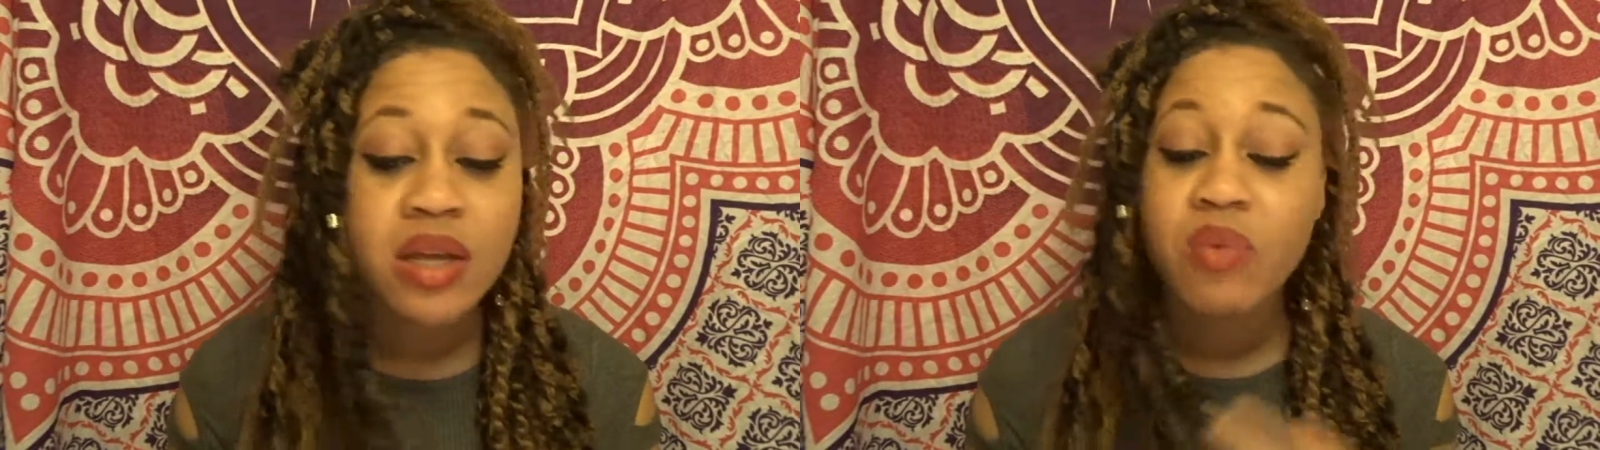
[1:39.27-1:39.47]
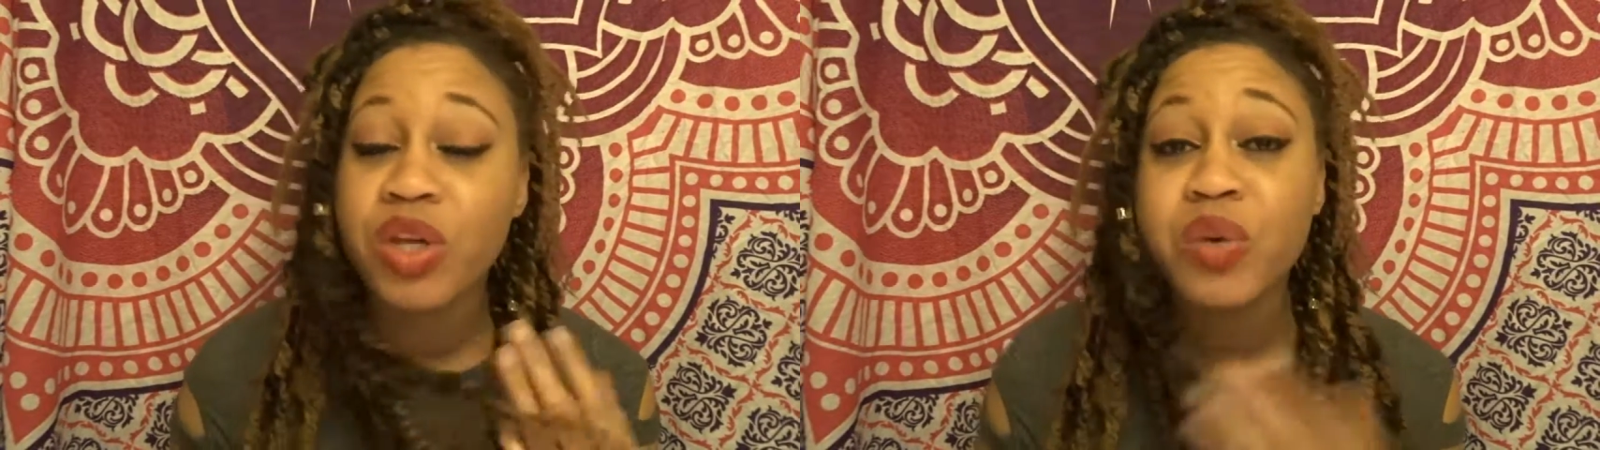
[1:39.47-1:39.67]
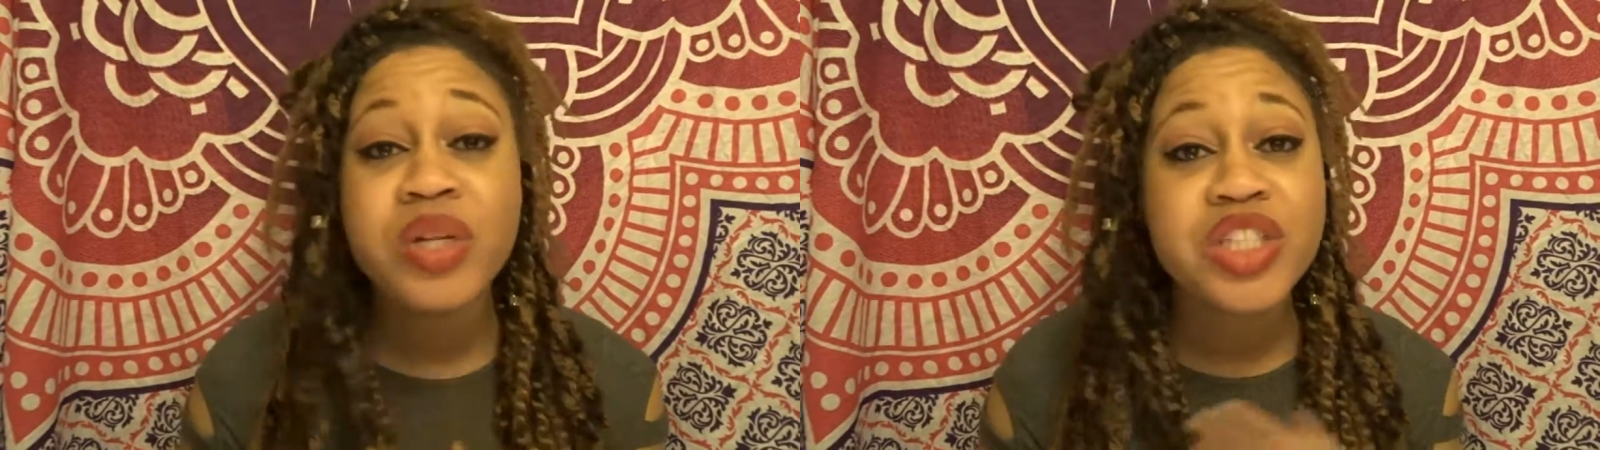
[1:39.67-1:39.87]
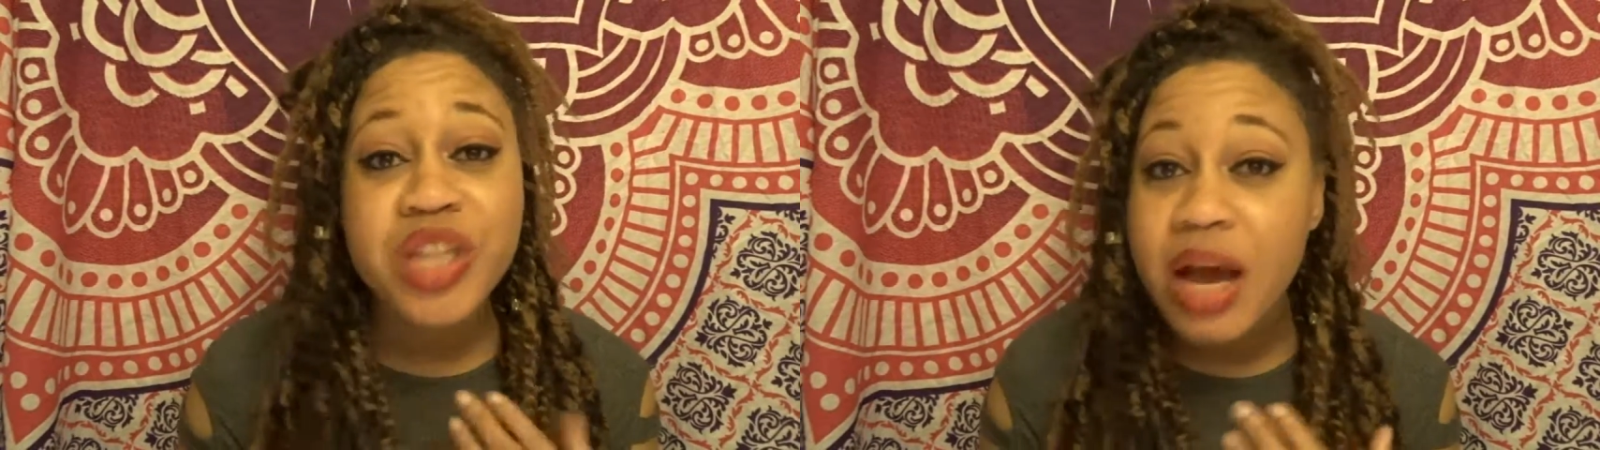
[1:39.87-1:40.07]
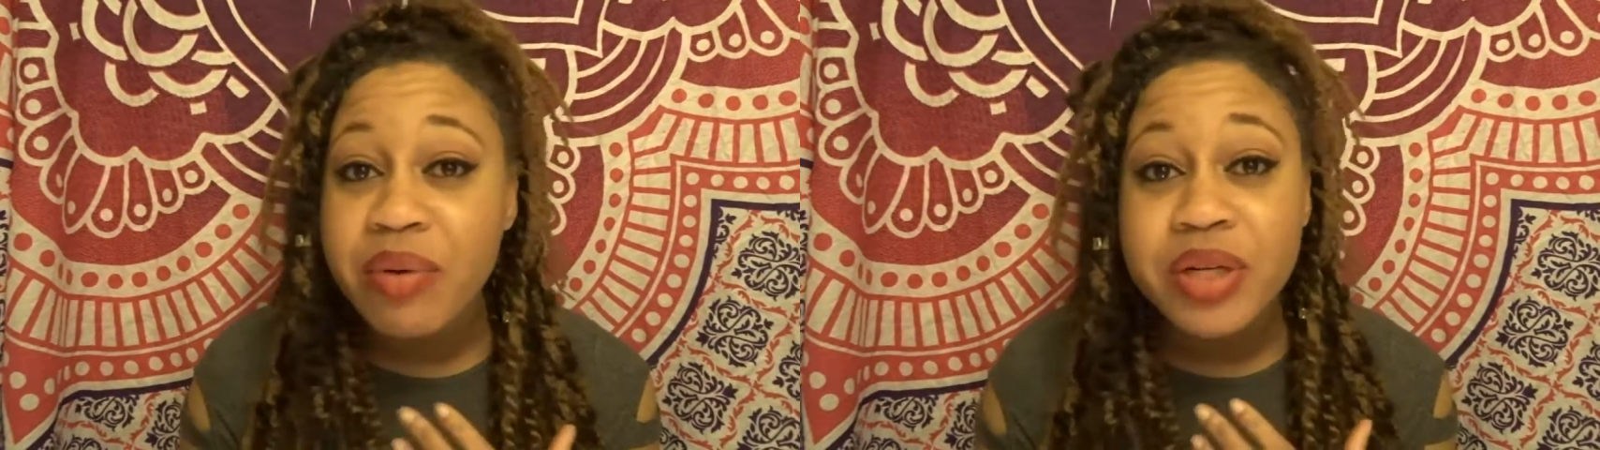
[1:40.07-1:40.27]
when you in the
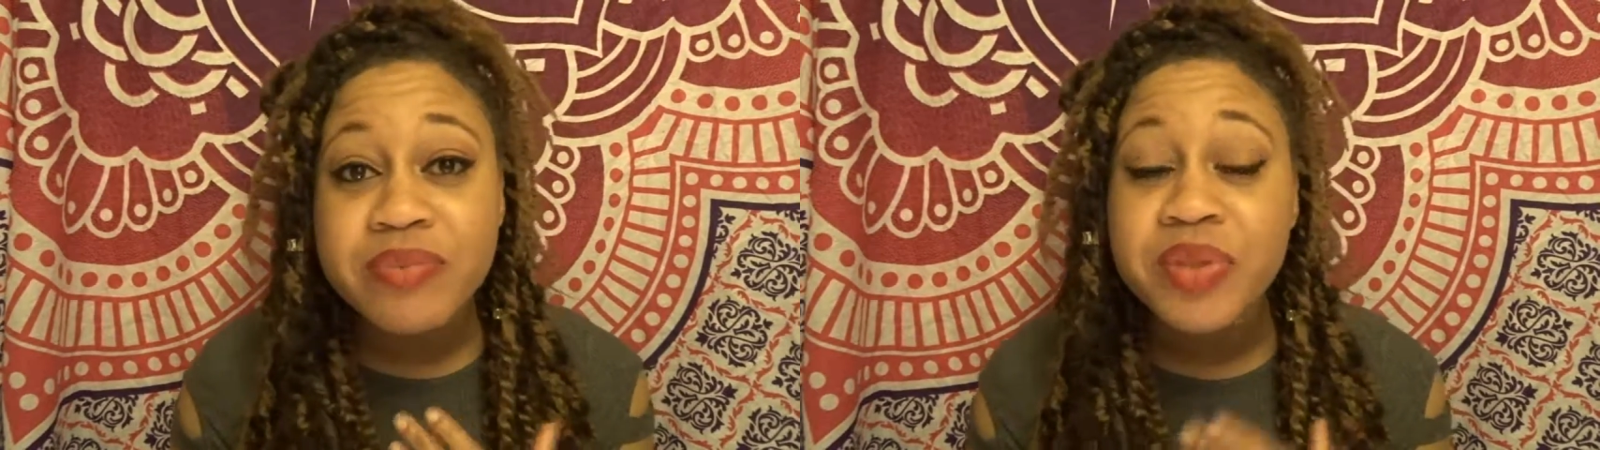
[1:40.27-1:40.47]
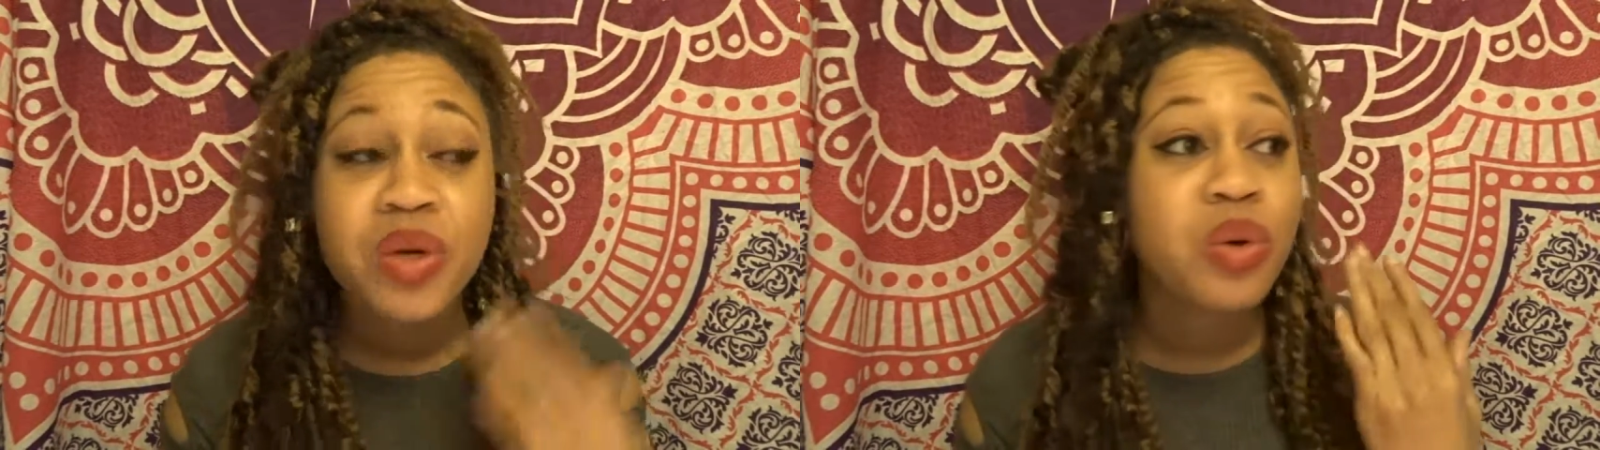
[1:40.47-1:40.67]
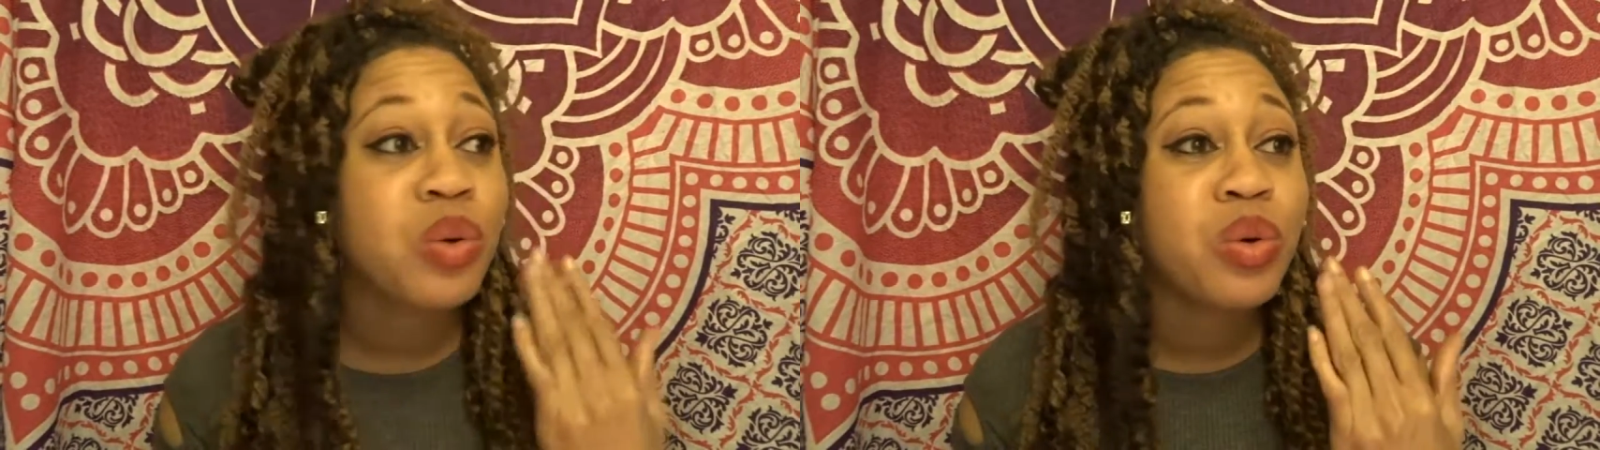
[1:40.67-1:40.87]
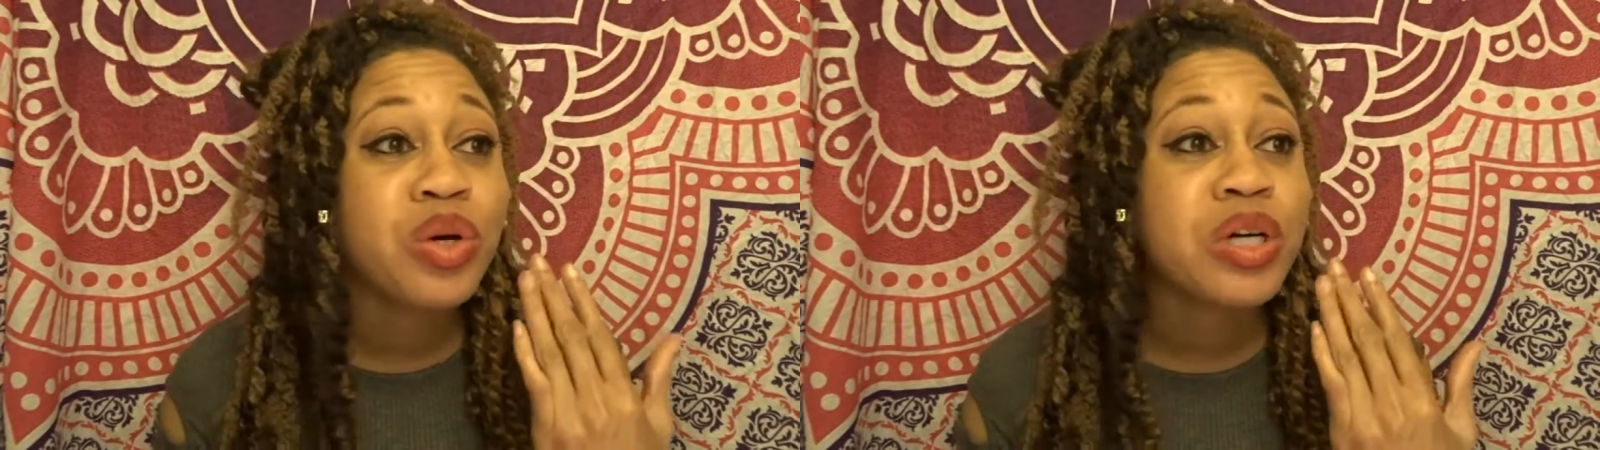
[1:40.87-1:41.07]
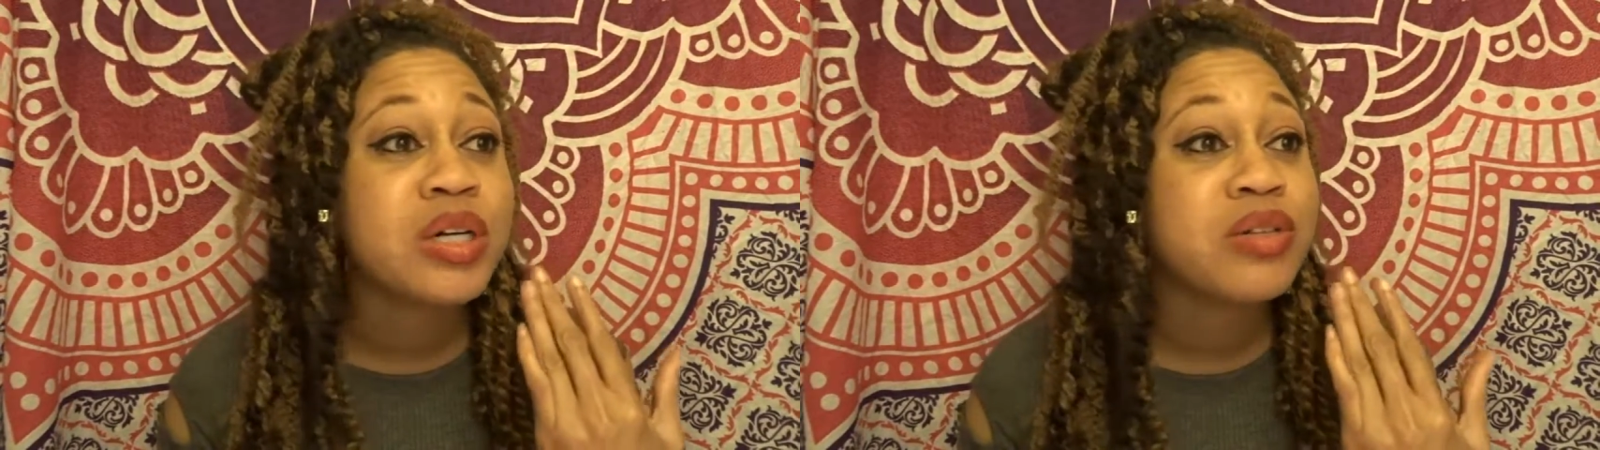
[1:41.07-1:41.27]
shower
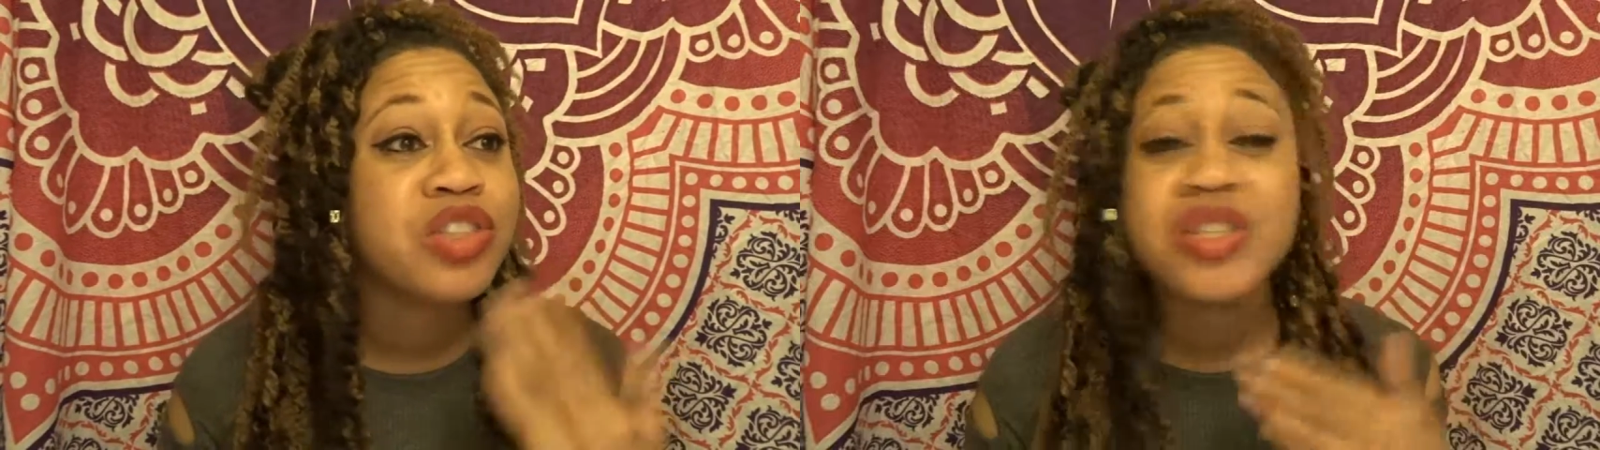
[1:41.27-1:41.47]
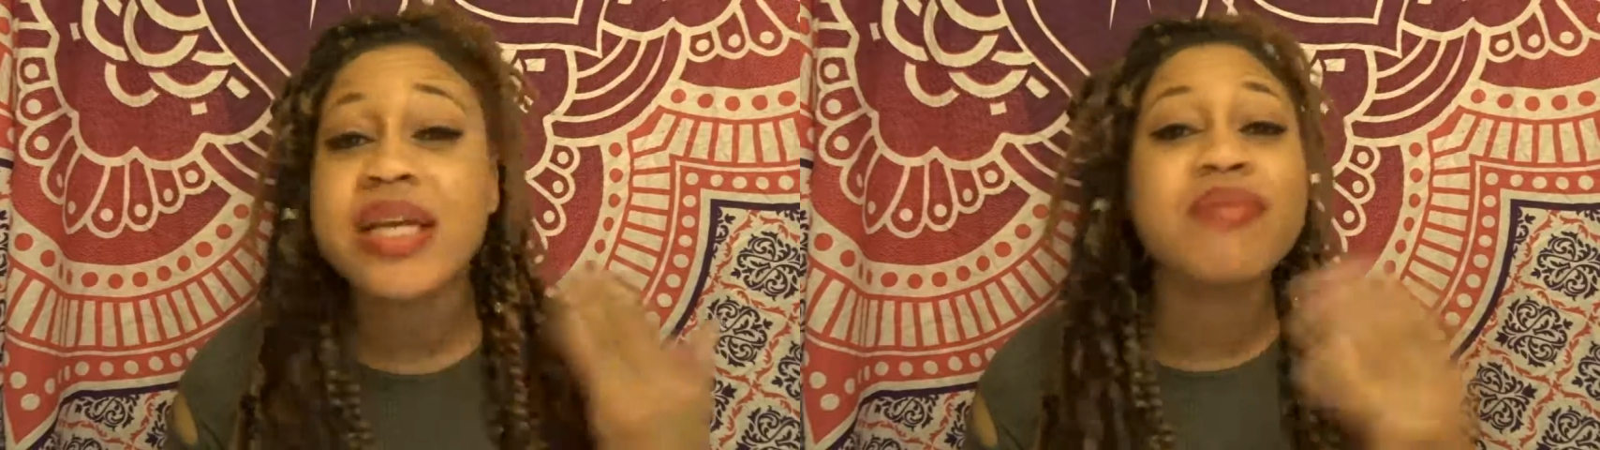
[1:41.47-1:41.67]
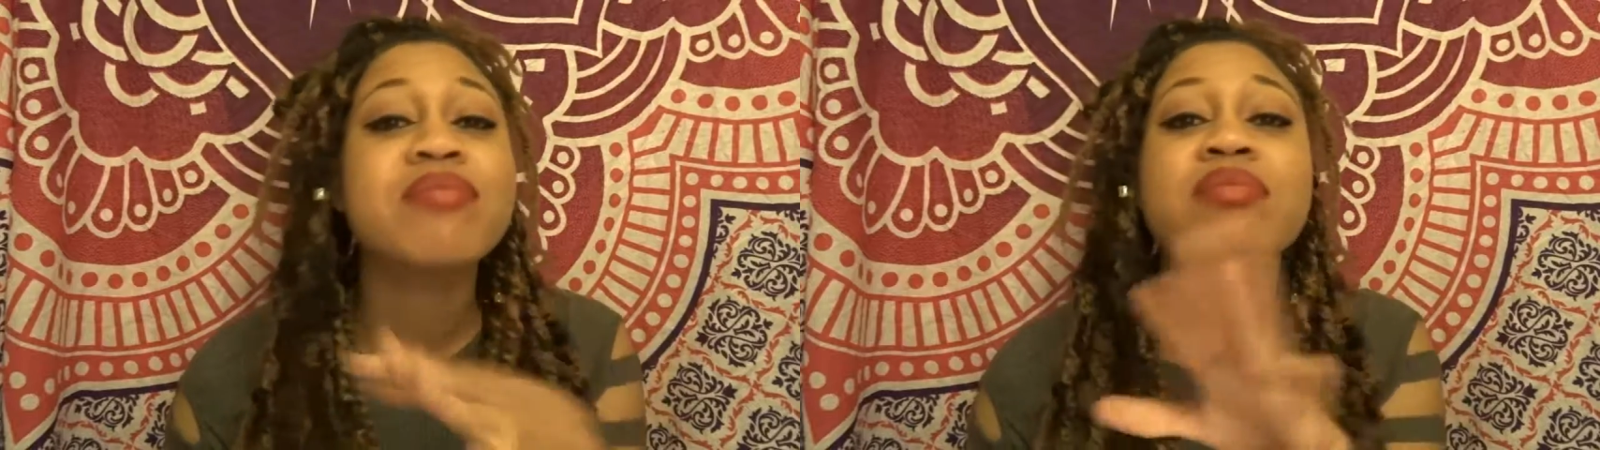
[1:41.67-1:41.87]
or just take